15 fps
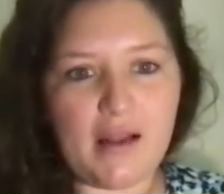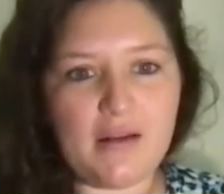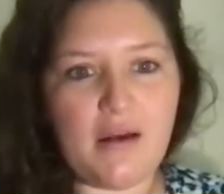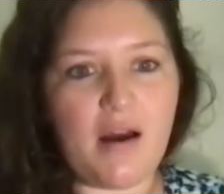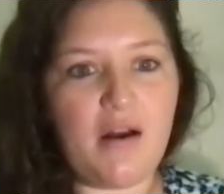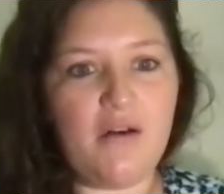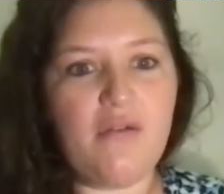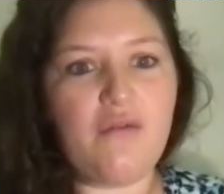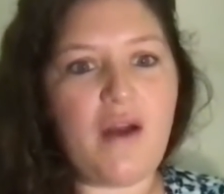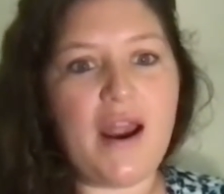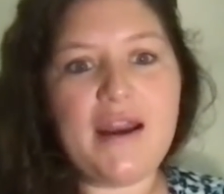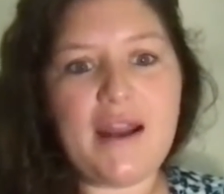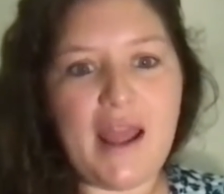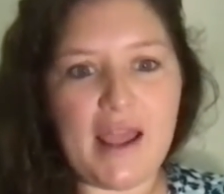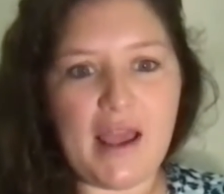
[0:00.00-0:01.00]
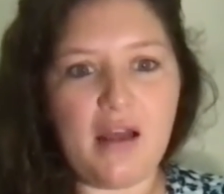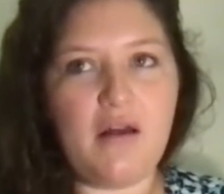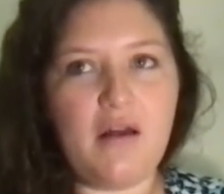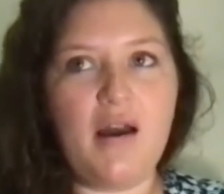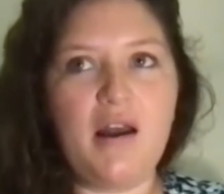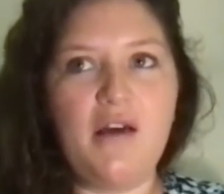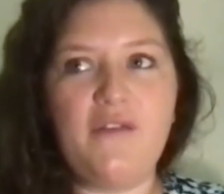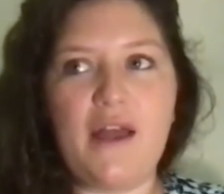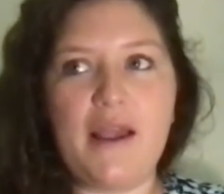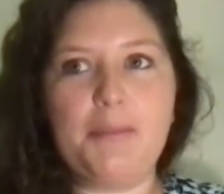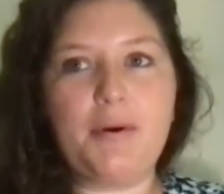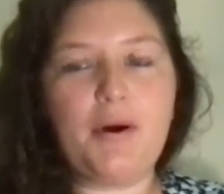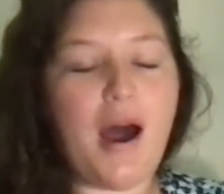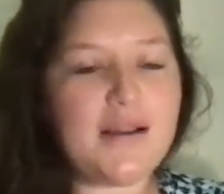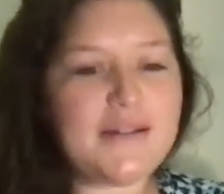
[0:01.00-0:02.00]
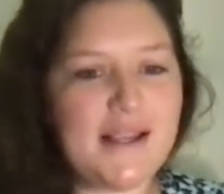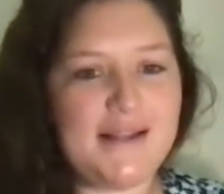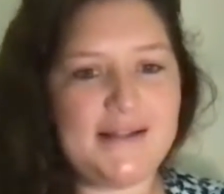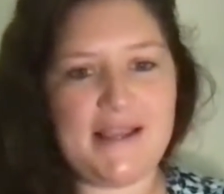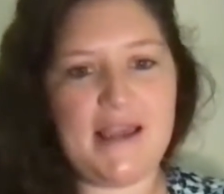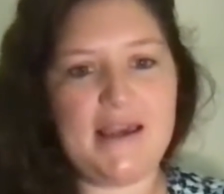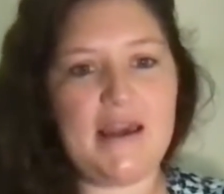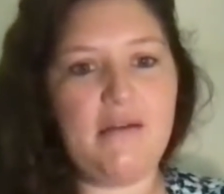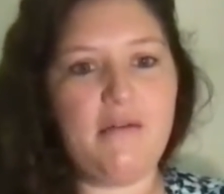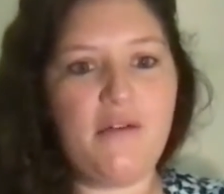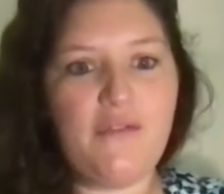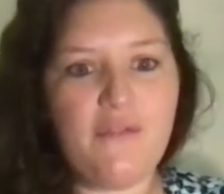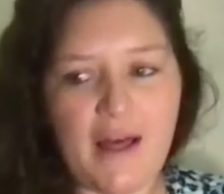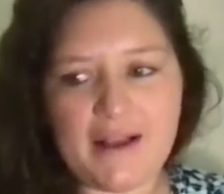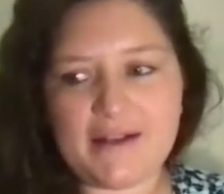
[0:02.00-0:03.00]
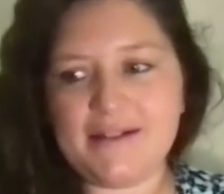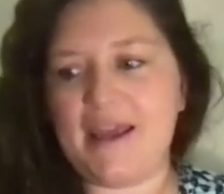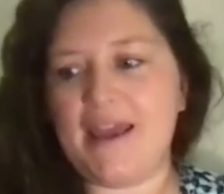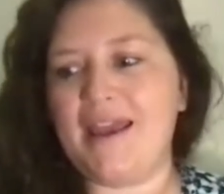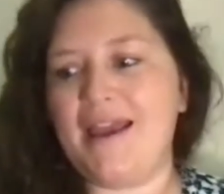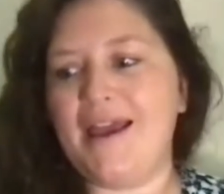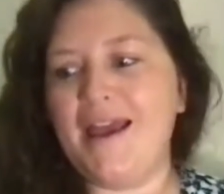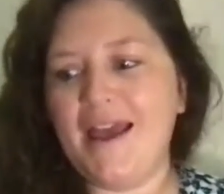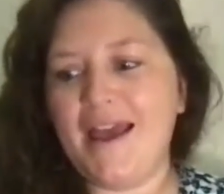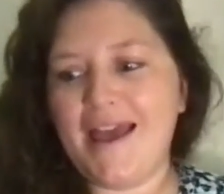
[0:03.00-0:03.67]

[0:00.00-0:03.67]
a lot of writing, a lot of like processing and reflecting